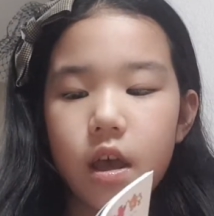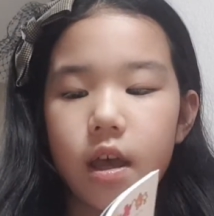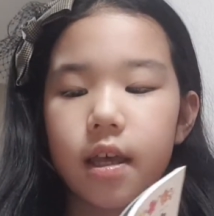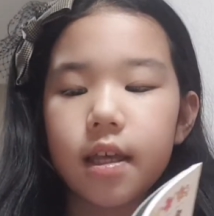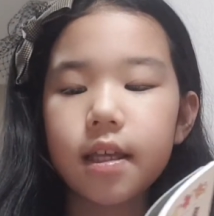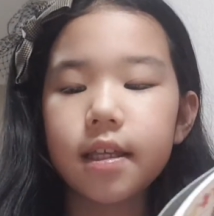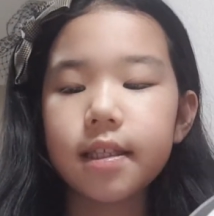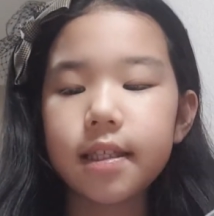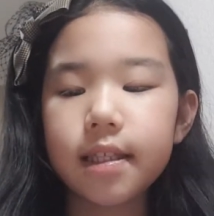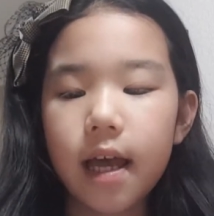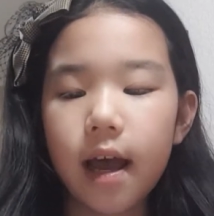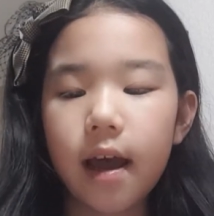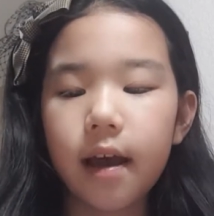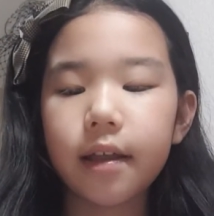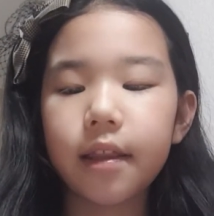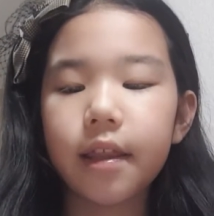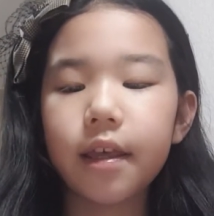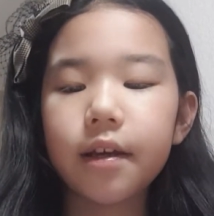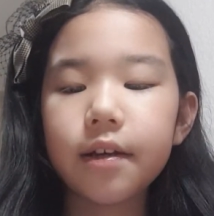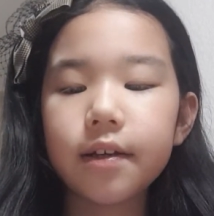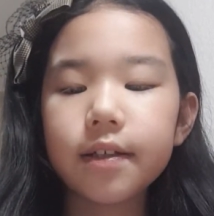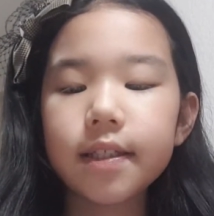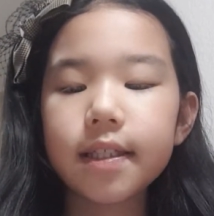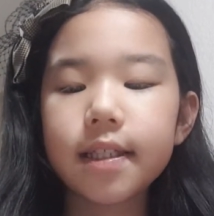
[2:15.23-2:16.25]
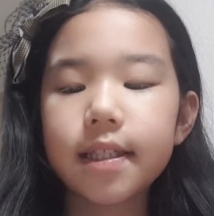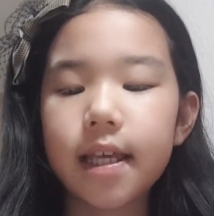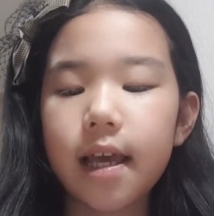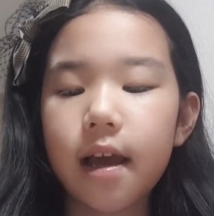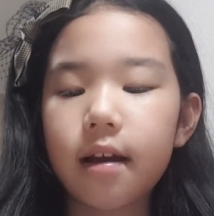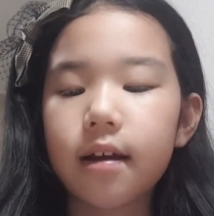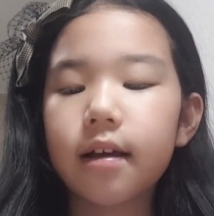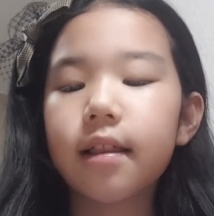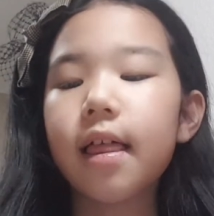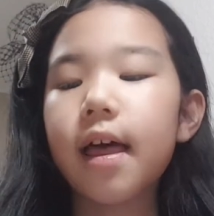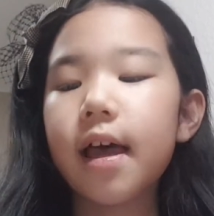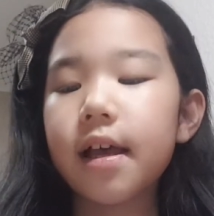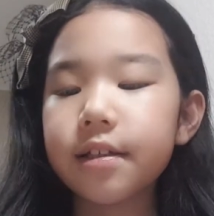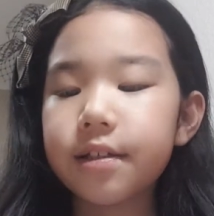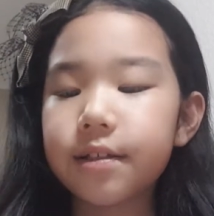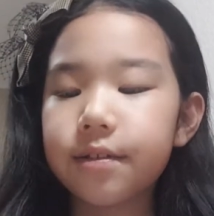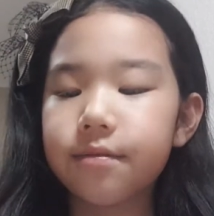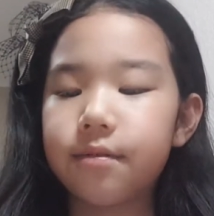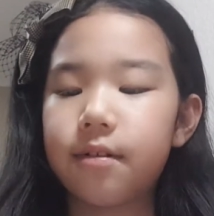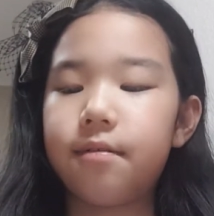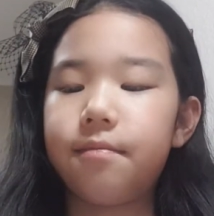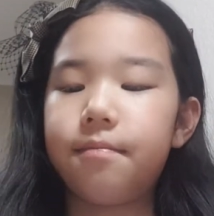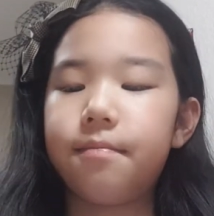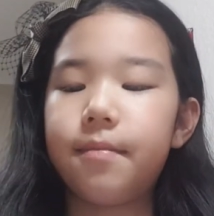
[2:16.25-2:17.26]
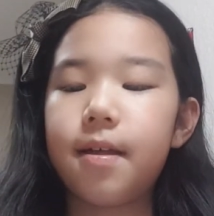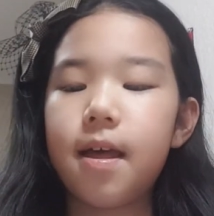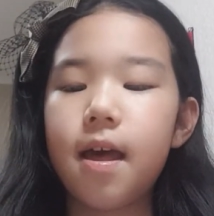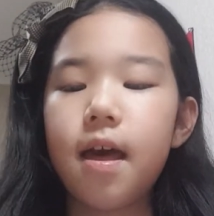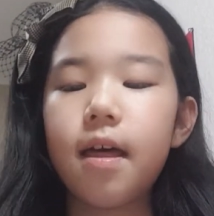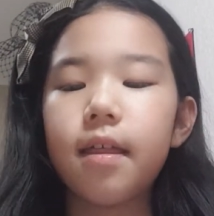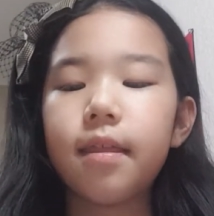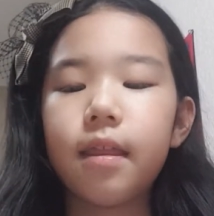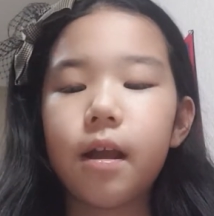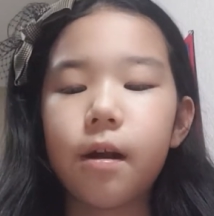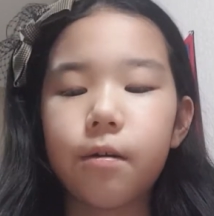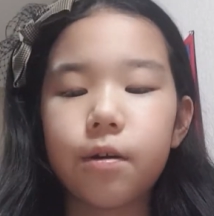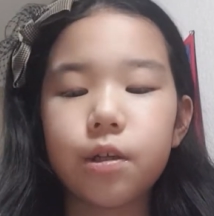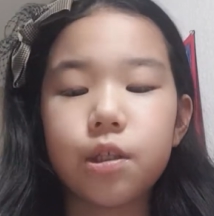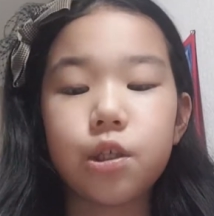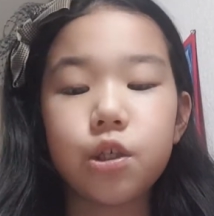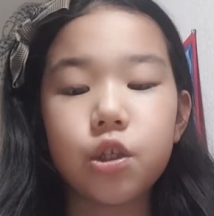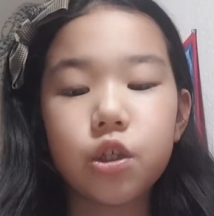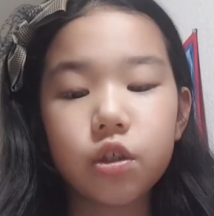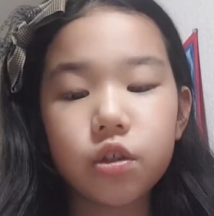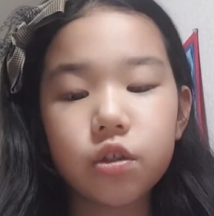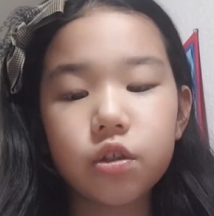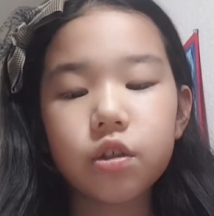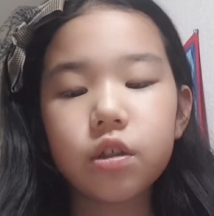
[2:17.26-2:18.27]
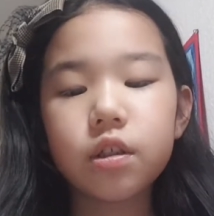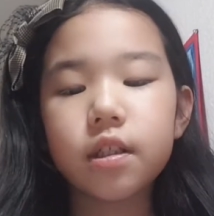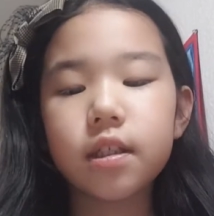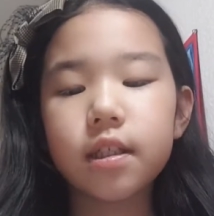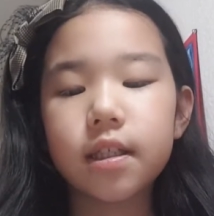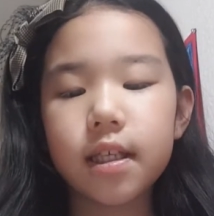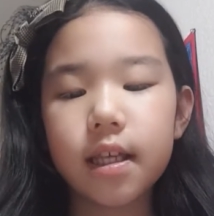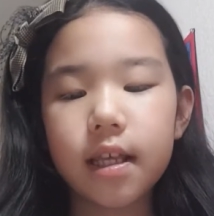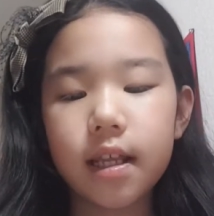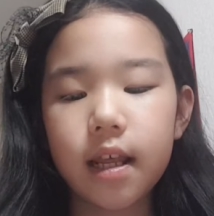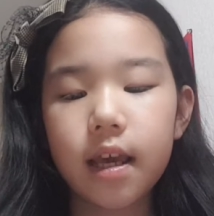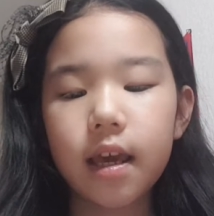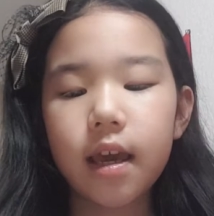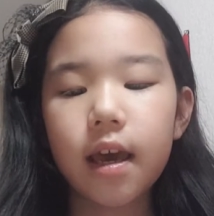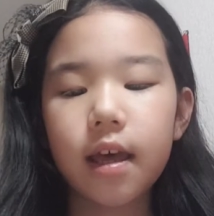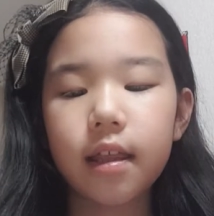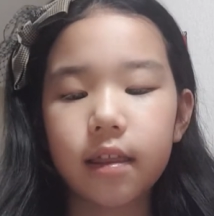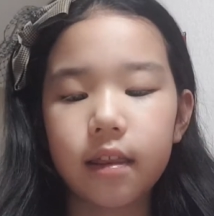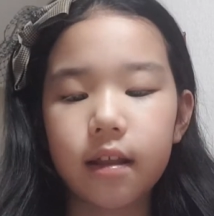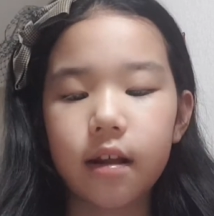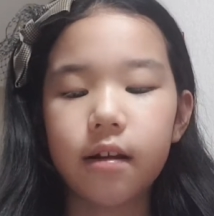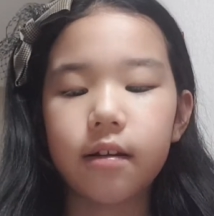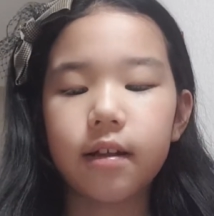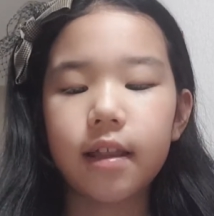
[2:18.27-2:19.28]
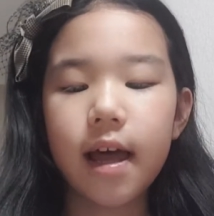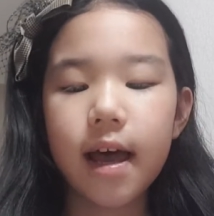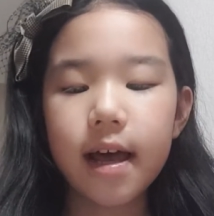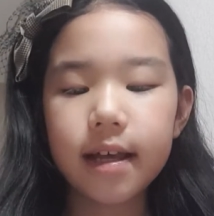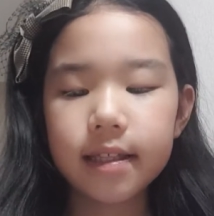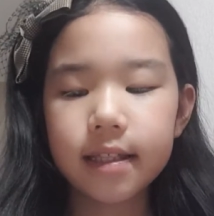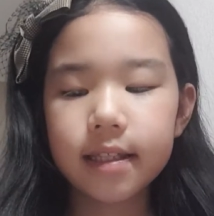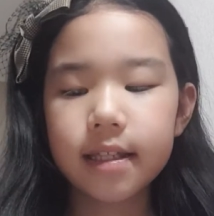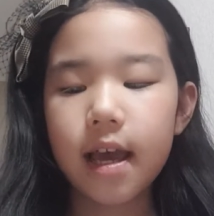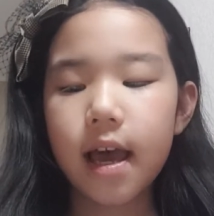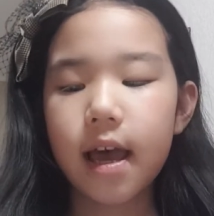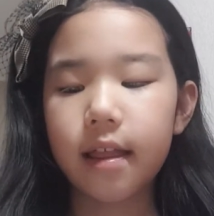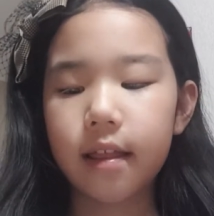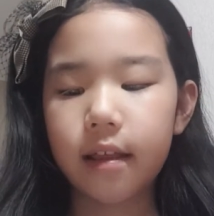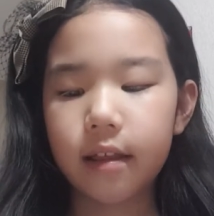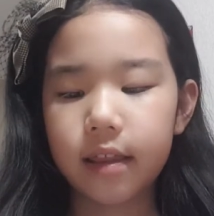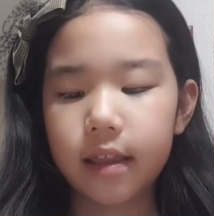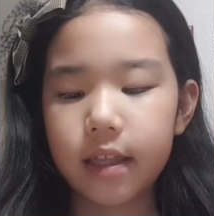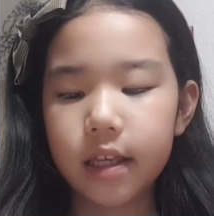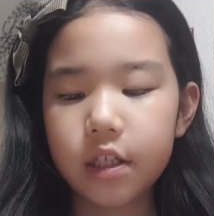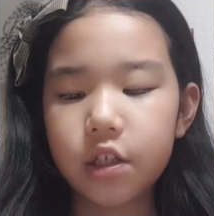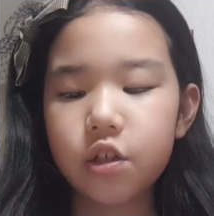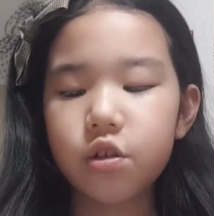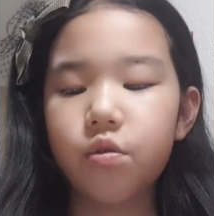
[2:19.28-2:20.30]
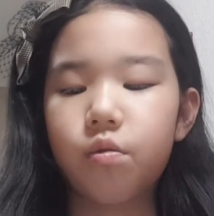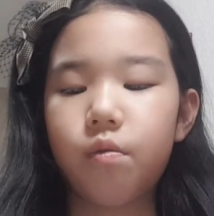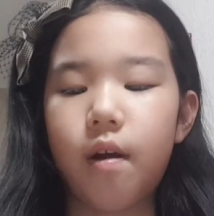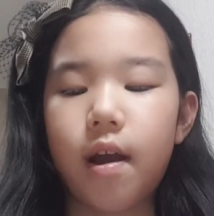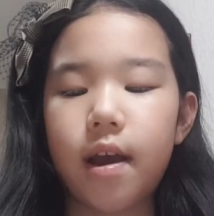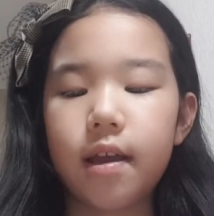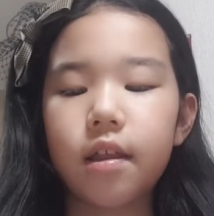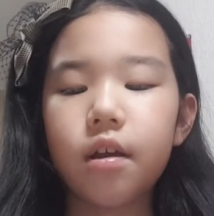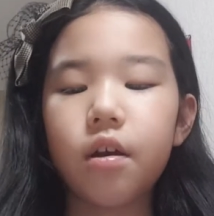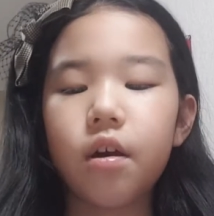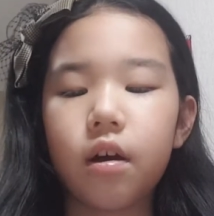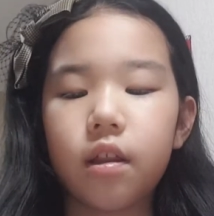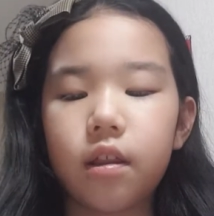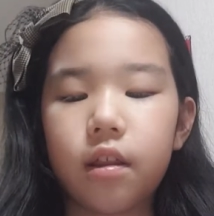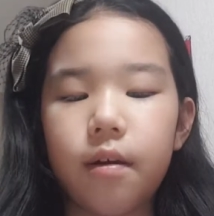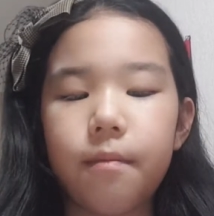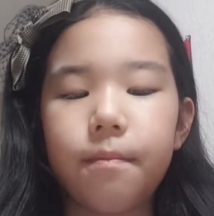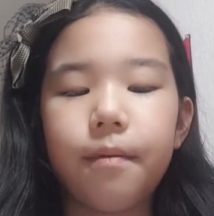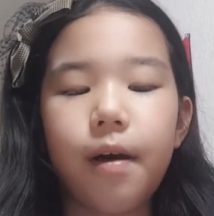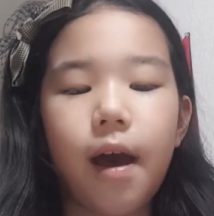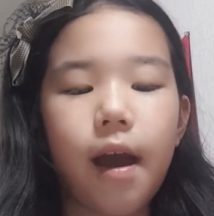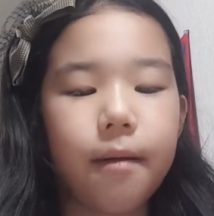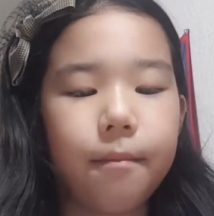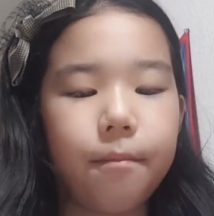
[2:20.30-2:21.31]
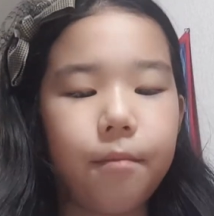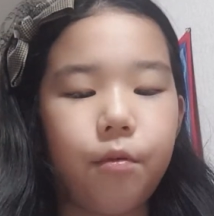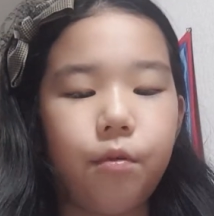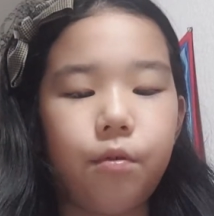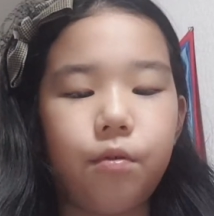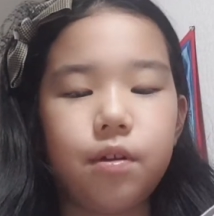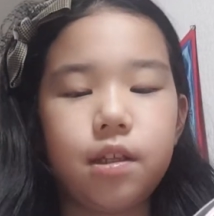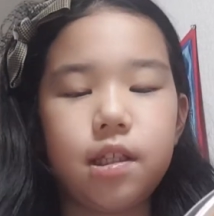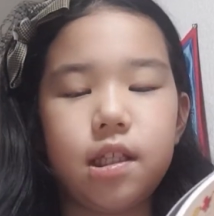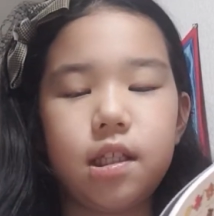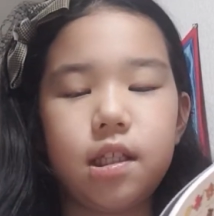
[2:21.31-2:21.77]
Inside, he could see a classroom. There are children sitting at their desks and a teacher writing on the blackboard.